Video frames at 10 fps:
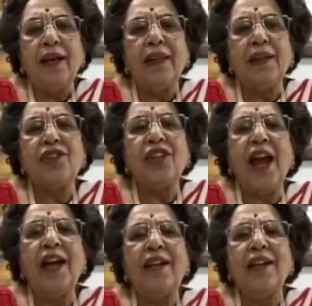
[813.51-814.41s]
the
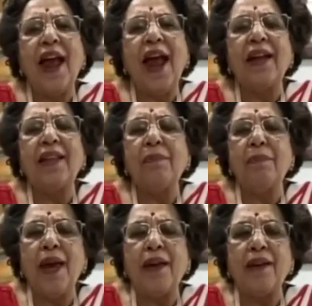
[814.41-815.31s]
child and the
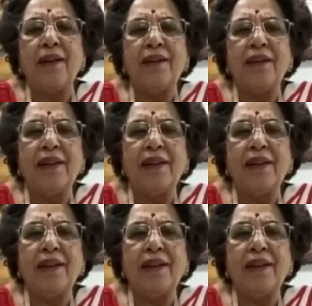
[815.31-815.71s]
parent,